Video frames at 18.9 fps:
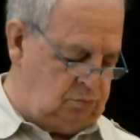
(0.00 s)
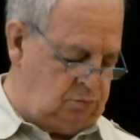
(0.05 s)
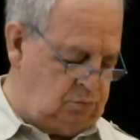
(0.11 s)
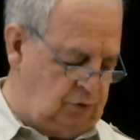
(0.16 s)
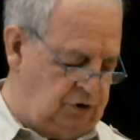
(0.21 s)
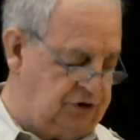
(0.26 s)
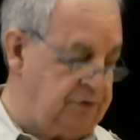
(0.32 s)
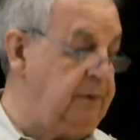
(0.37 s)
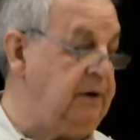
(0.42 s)

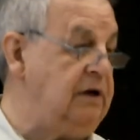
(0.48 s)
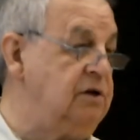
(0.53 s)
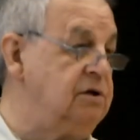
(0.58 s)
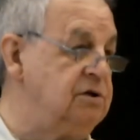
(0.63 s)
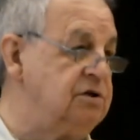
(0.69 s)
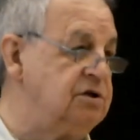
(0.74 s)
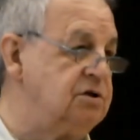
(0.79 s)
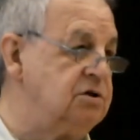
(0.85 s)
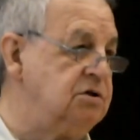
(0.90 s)
which
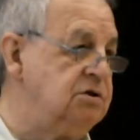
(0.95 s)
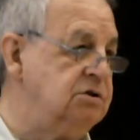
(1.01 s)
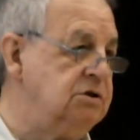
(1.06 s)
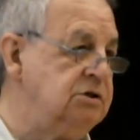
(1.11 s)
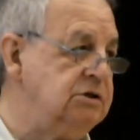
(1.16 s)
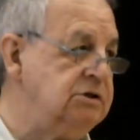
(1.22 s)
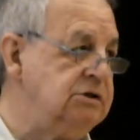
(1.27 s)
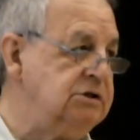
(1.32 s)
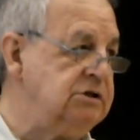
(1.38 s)
means,
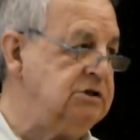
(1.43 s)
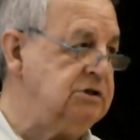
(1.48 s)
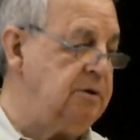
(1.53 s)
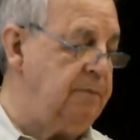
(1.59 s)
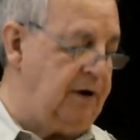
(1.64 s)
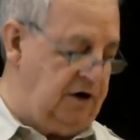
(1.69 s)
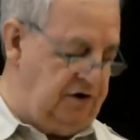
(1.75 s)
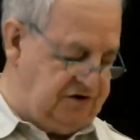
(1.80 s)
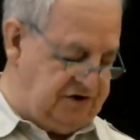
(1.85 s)
"You
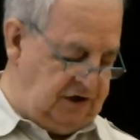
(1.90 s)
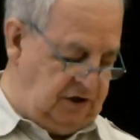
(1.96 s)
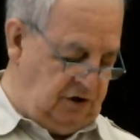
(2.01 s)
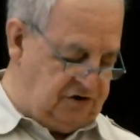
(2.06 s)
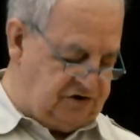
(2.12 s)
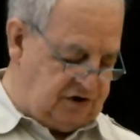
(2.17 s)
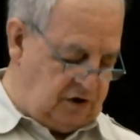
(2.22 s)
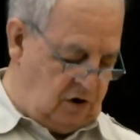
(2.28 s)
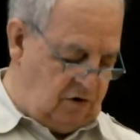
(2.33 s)
better sing
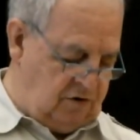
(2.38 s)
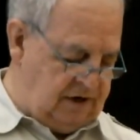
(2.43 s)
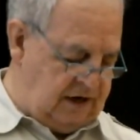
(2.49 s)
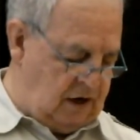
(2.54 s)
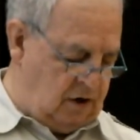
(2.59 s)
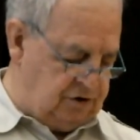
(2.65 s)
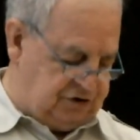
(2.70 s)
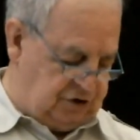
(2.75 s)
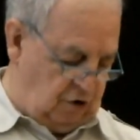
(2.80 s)
your song
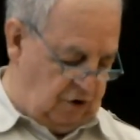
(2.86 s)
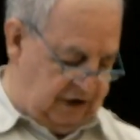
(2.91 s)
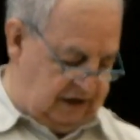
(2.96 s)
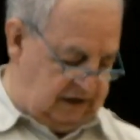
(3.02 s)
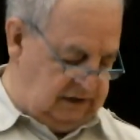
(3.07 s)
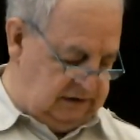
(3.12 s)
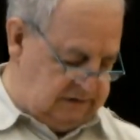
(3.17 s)
now, shorty.